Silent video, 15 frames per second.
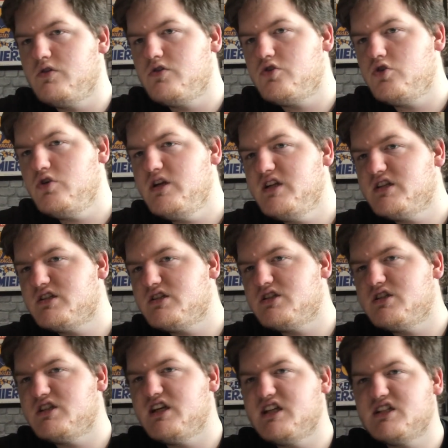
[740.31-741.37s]

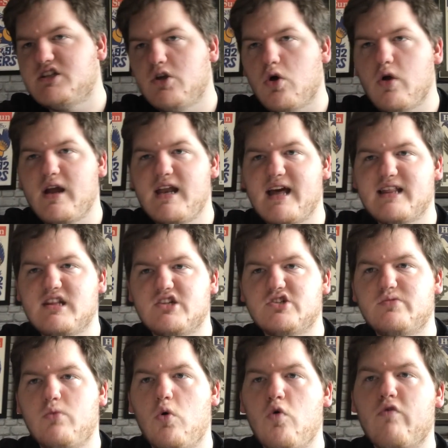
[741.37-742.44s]
6'9" at the
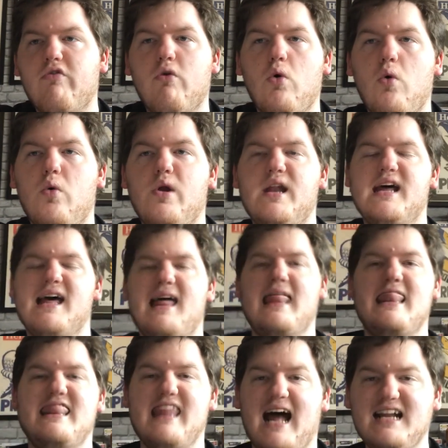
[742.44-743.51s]
small forward.
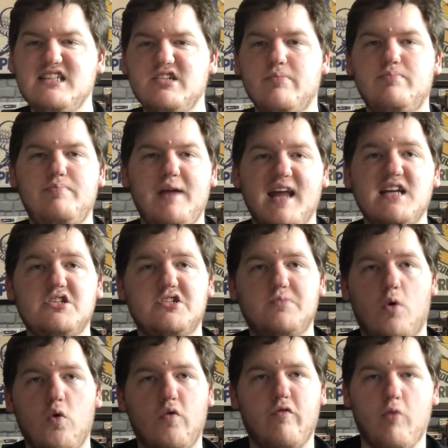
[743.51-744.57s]
That is a big
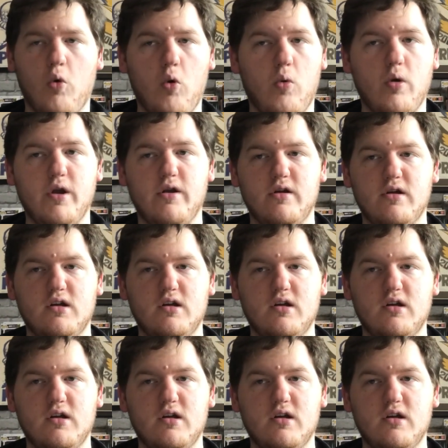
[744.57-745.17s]
small forward.